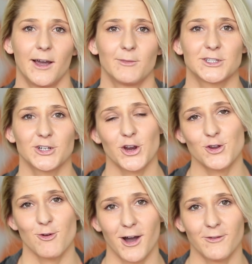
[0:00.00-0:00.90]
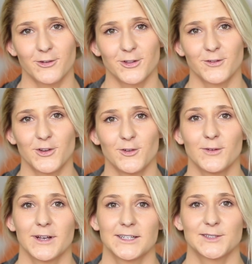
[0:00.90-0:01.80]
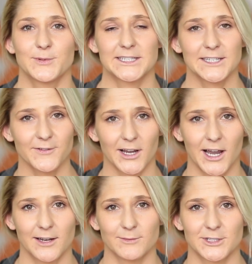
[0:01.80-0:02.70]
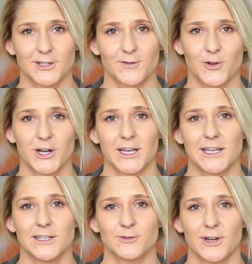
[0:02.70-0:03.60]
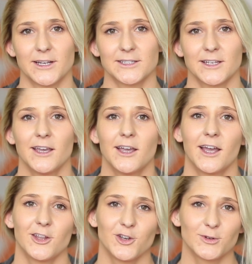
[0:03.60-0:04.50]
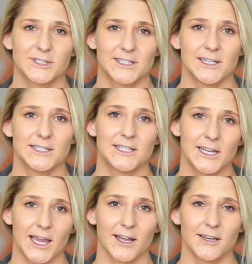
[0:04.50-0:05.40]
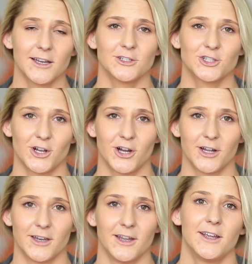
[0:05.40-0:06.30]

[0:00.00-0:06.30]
I'm going to start you off with a few specific items to the Florida Keys race, and then you will see Tian and Sean.